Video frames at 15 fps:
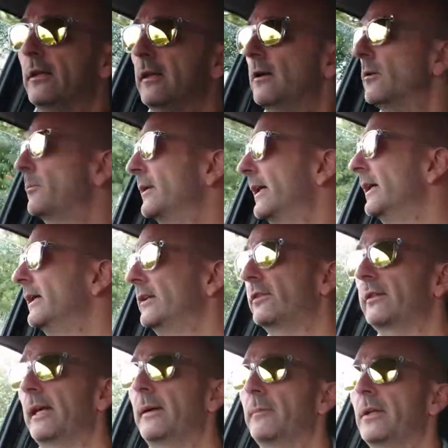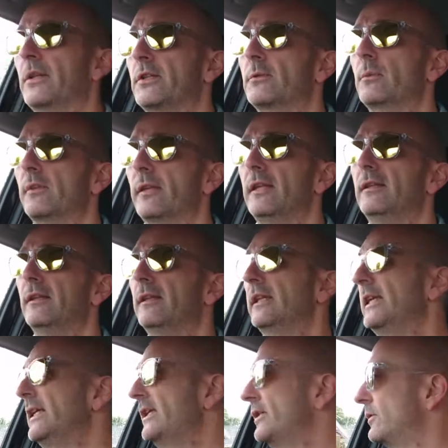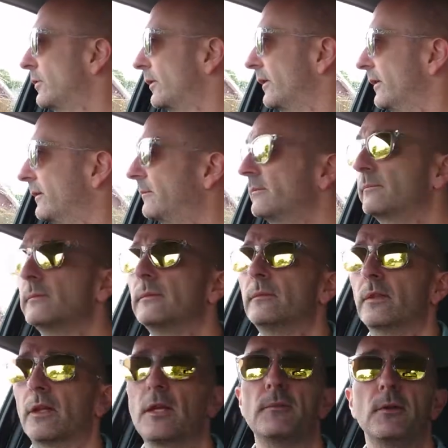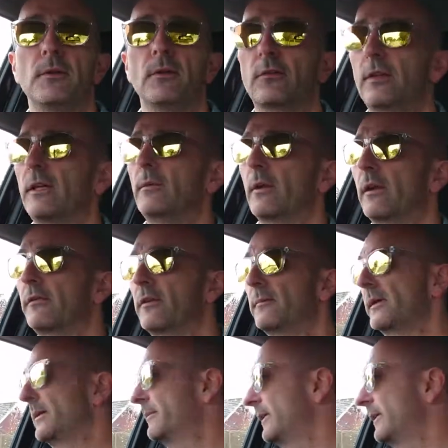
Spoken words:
a little bit established within the niche or the community, whatever it